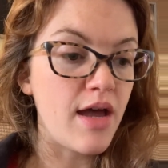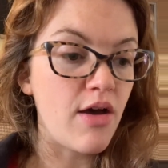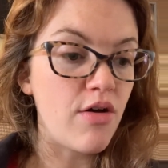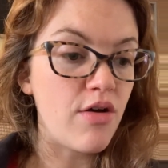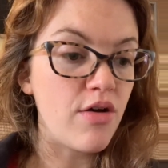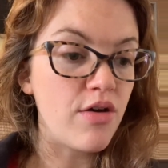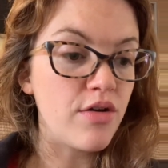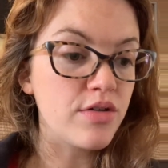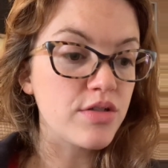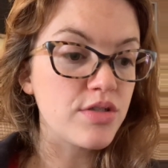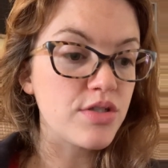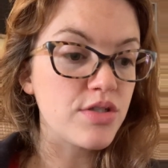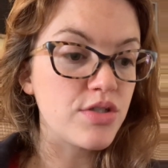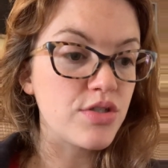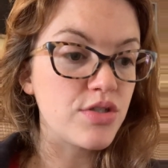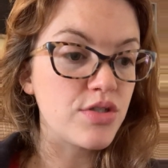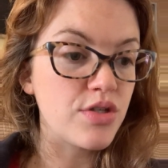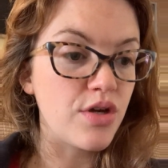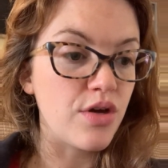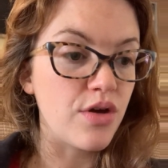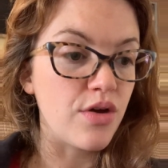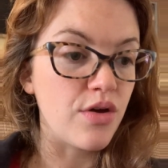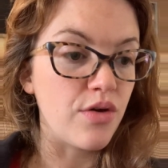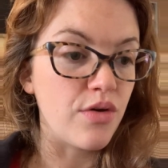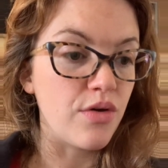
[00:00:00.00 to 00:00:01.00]

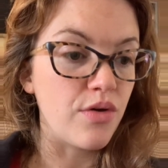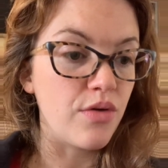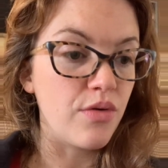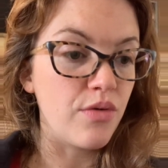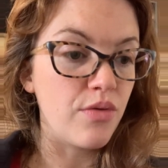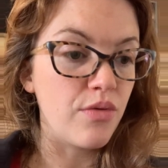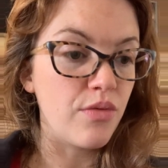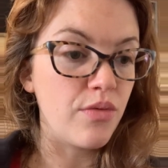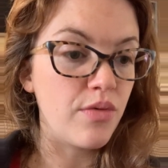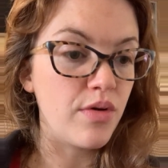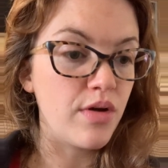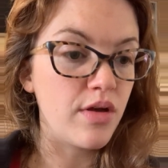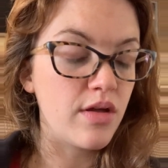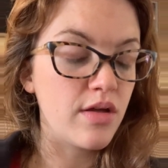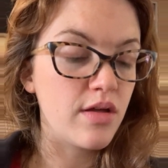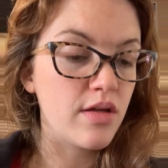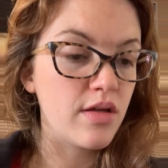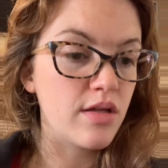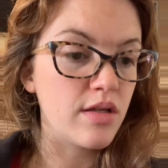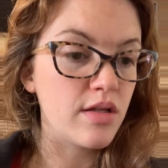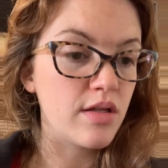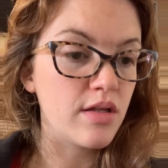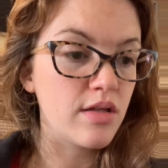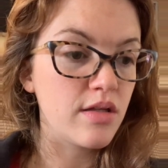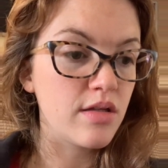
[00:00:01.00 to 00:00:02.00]
also,
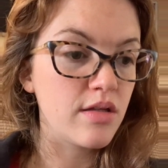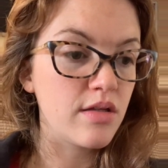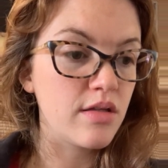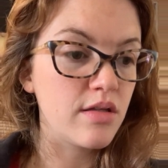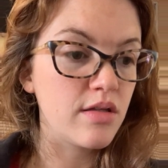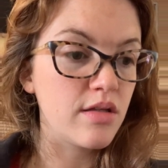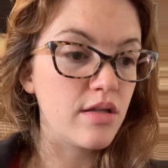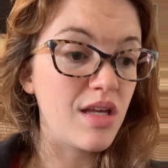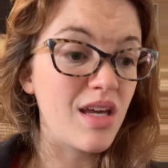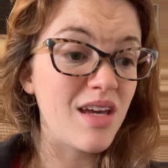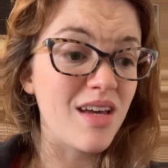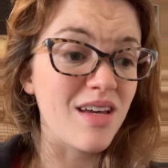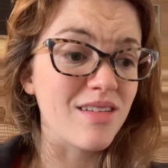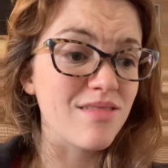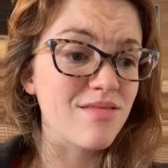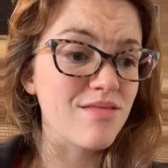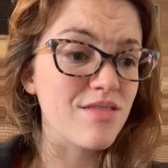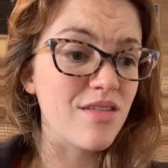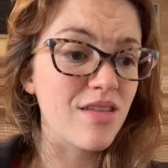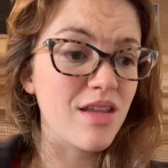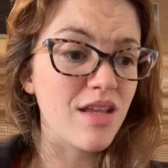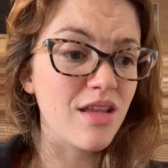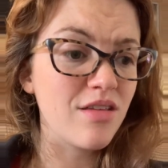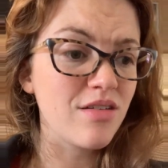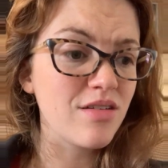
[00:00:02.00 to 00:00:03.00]
yeah,
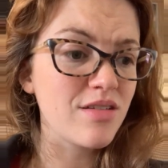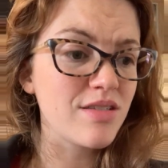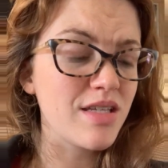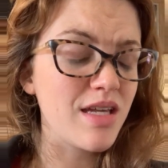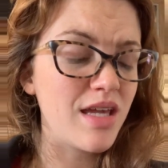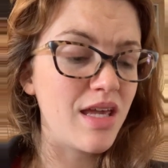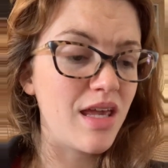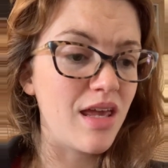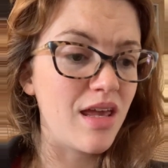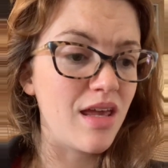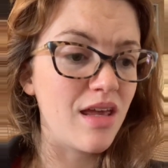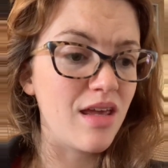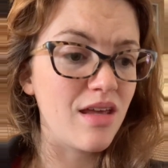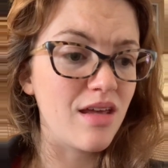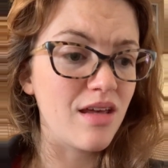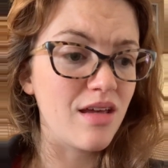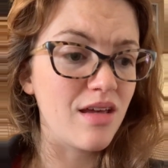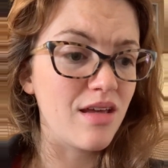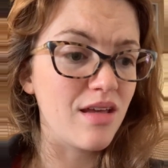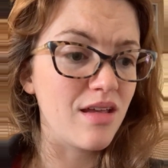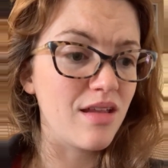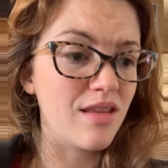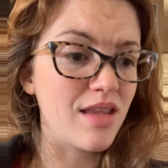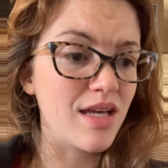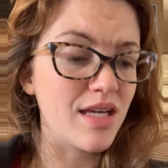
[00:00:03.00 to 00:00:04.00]
so that looks like
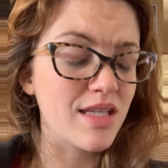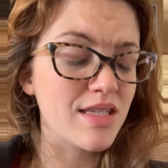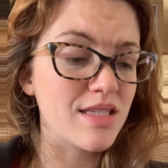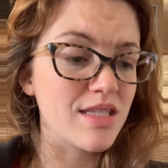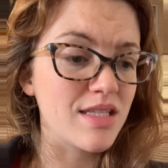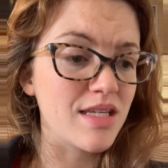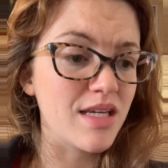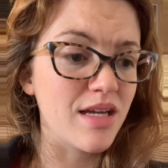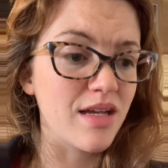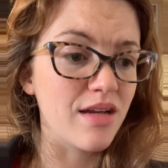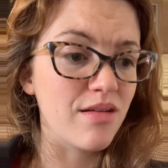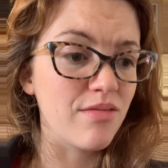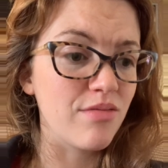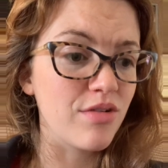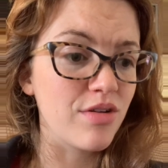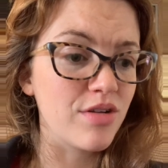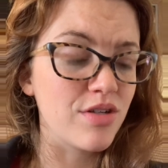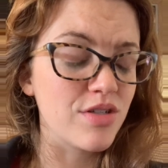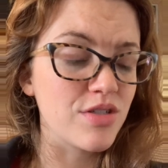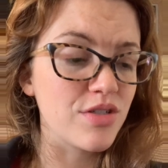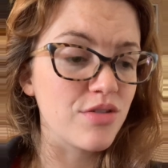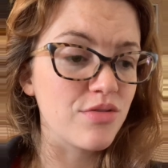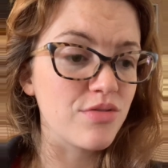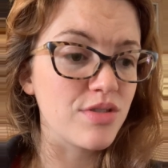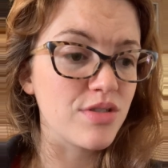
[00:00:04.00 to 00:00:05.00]
that's it. I'm going
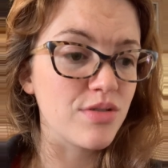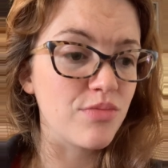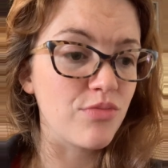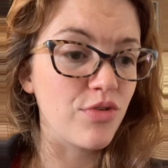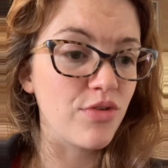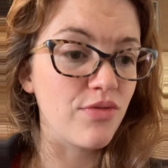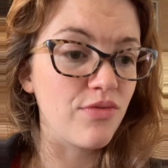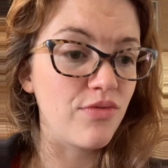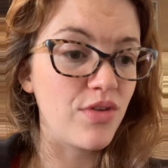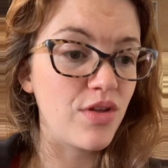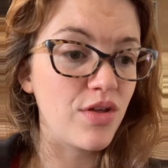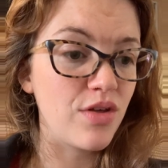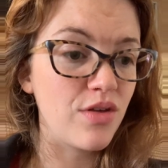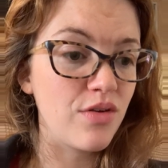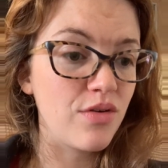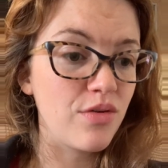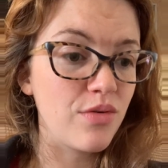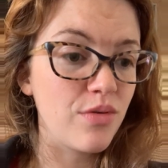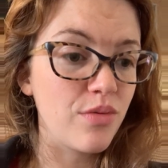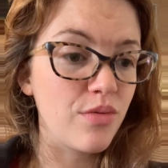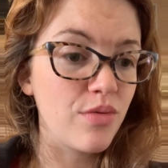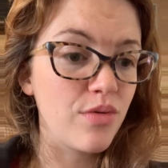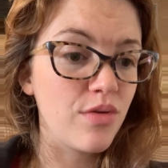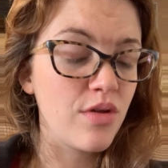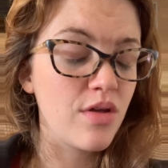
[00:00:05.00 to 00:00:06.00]
to do some
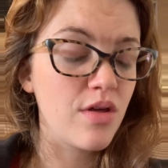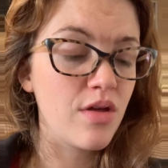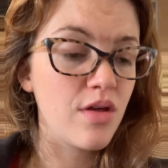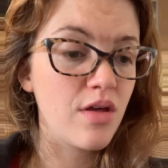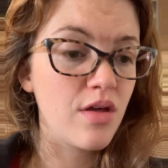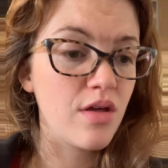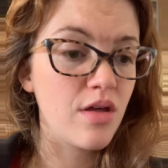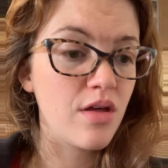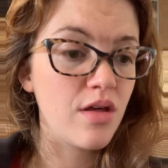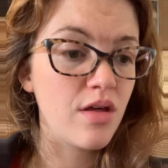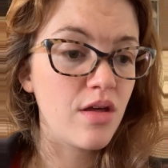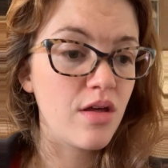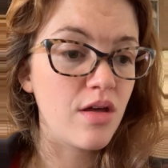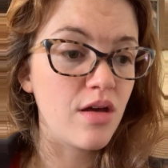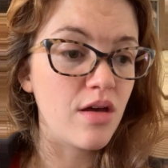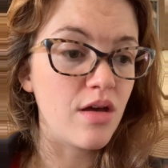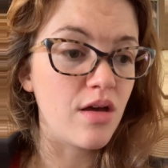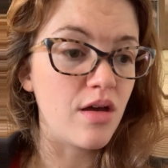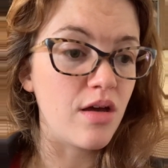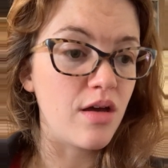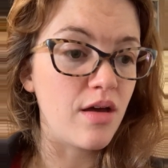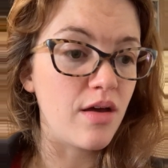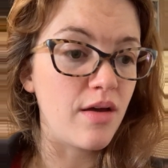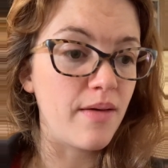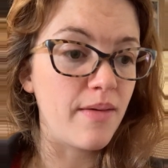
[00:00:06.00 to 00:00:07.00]
review
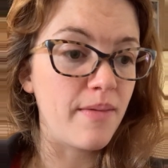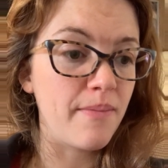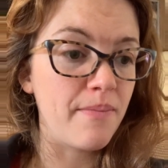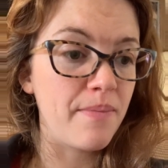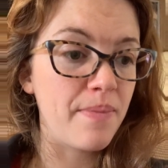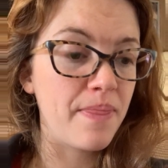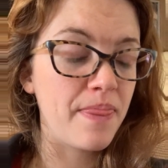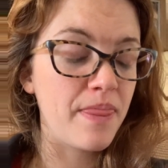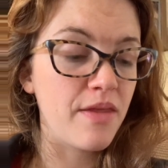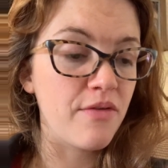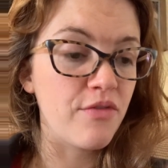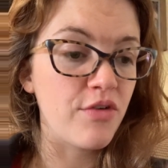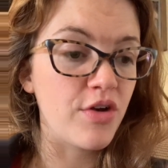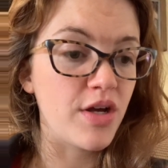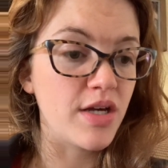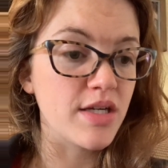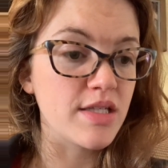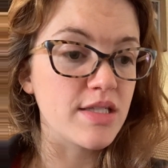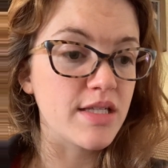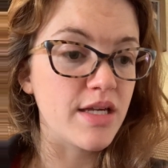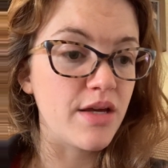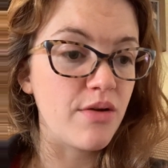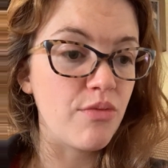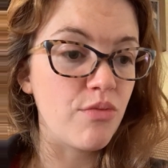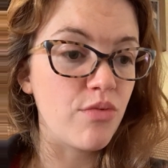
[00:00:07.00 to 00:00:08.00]
for
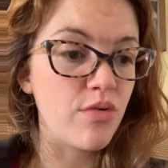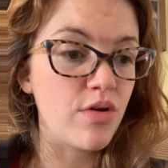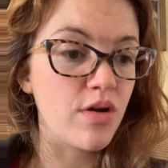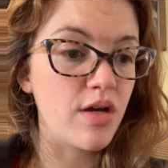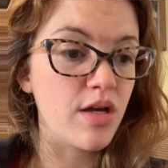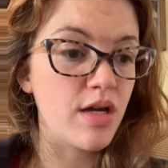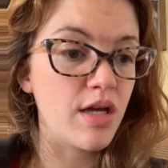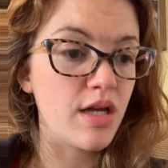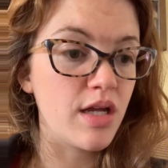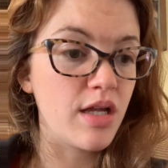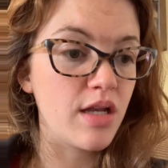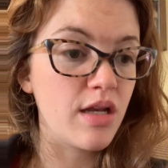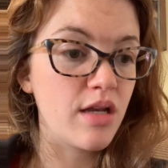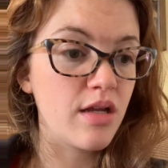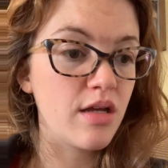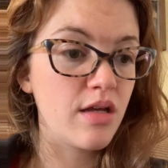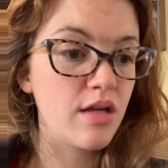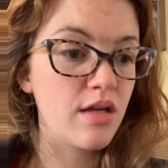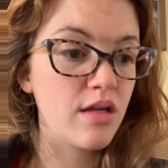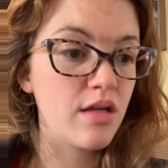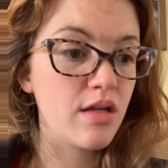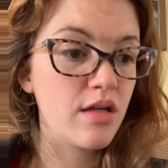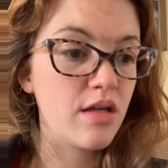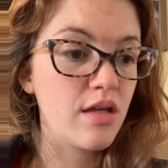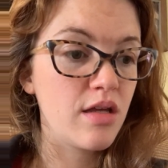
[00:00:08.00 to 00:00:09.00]
essay 1.
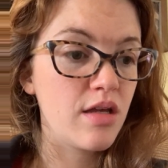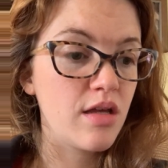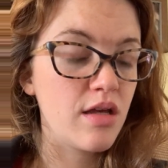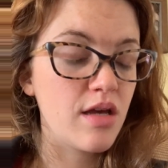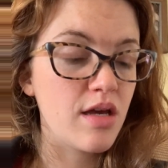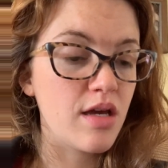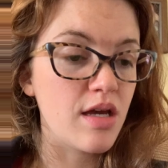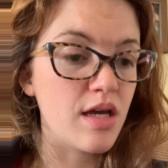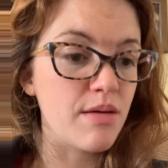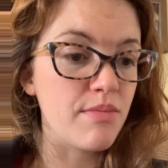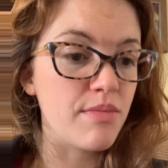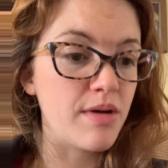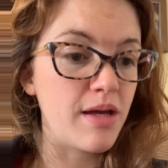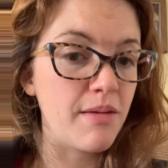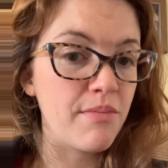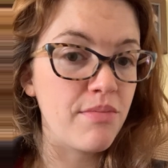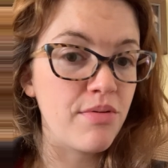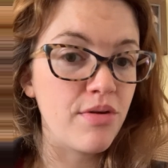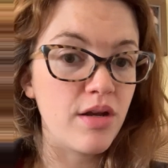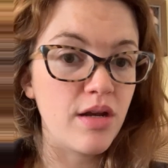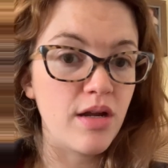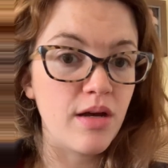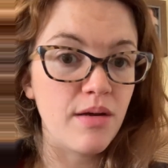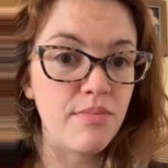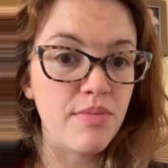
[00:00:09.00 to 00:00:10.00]
I might
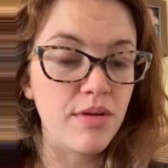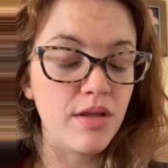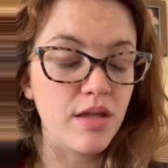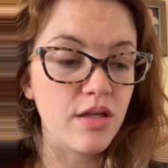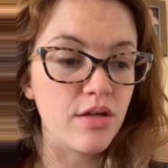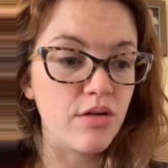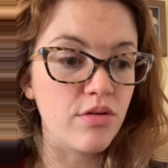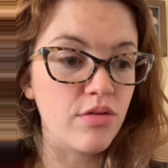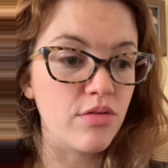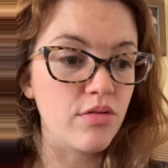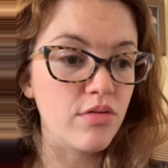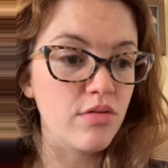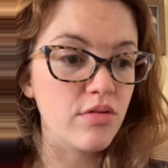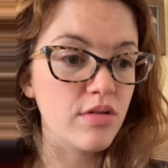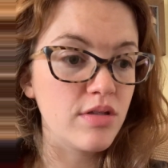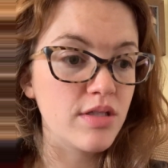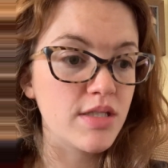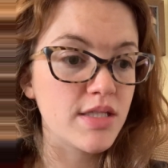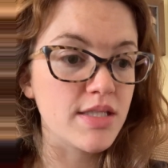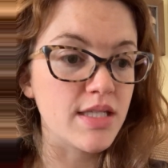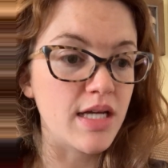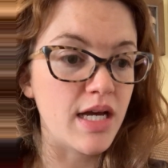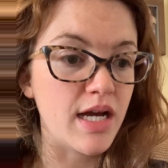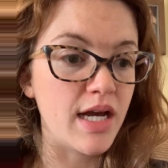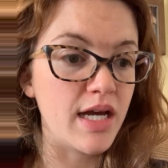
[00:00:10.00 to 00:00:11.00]
put up a little
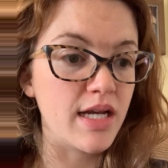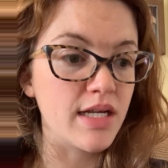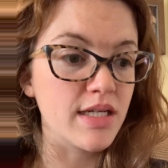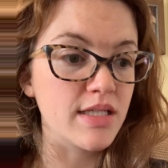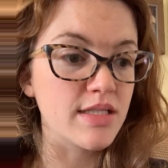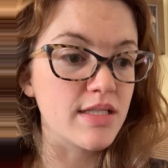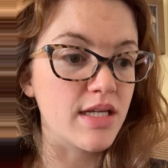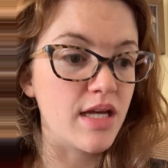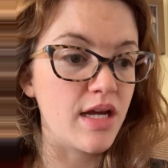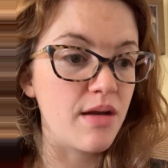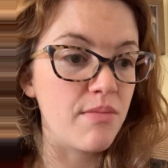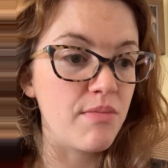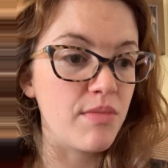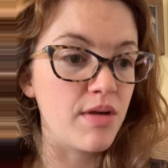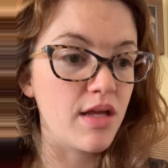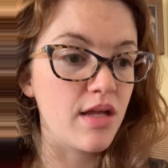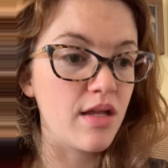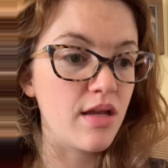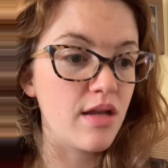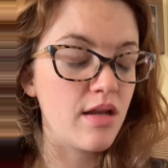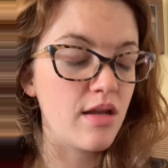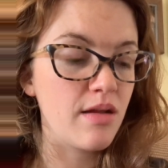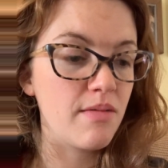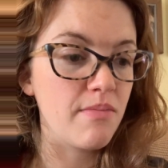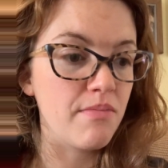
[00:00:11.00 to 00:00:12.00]
side
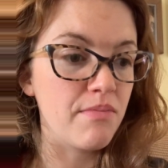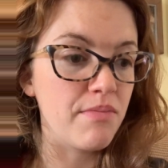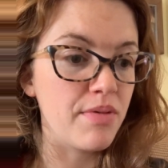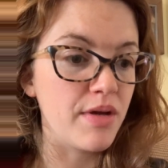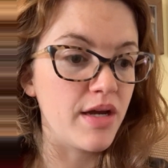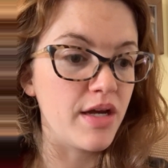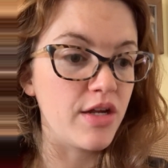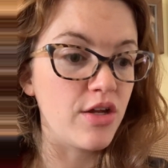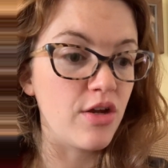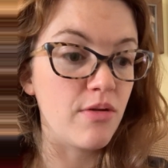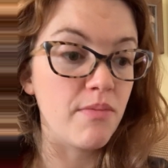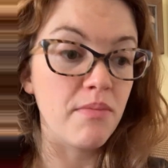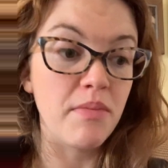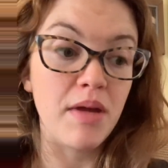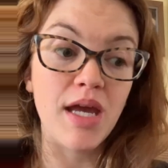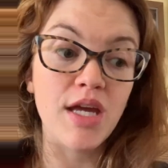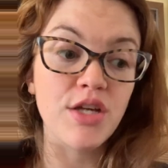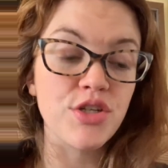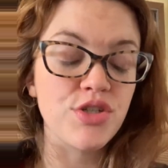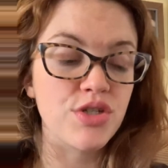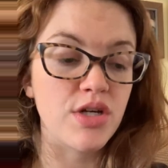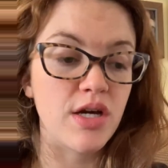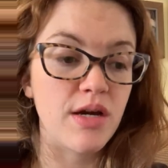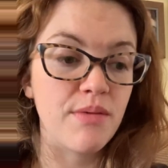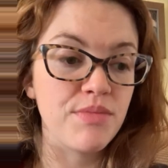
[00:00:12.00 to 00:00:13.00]
assignment, but your
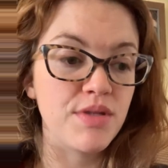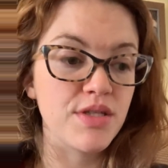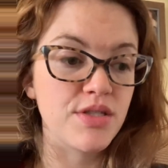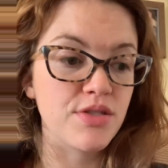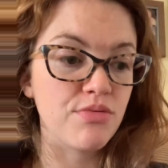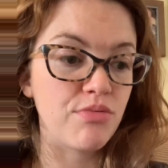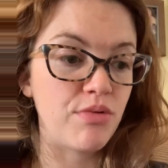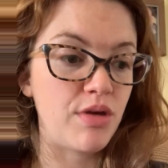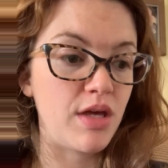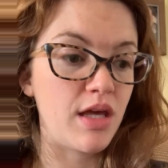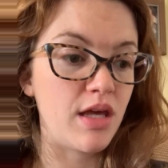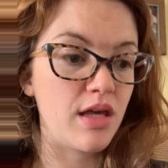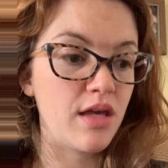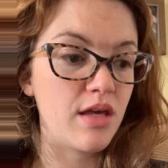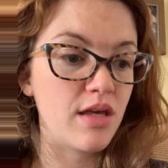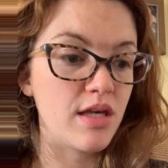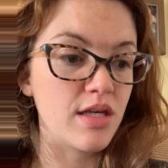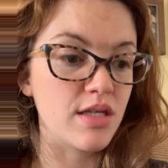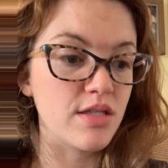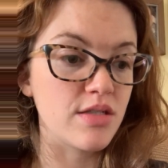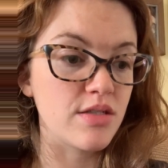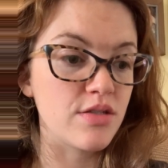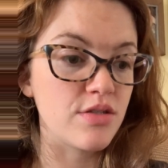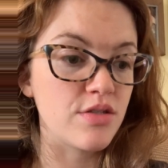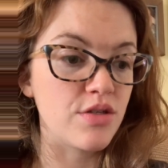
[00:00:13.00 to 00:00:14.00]
main job this week
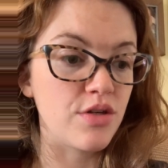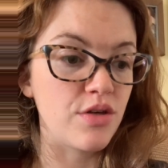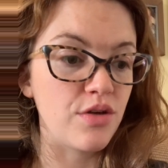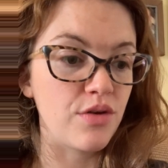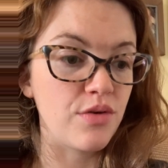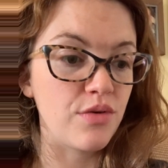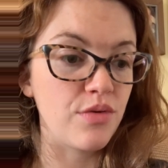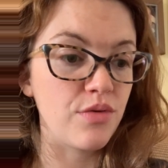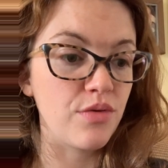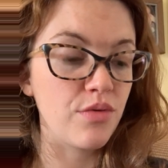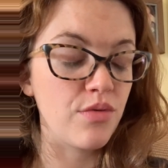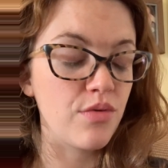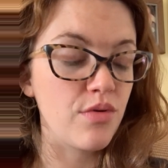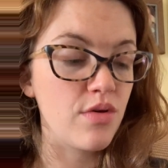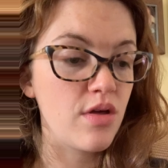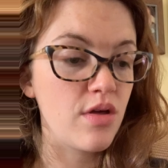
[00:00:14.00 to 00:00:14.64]
is to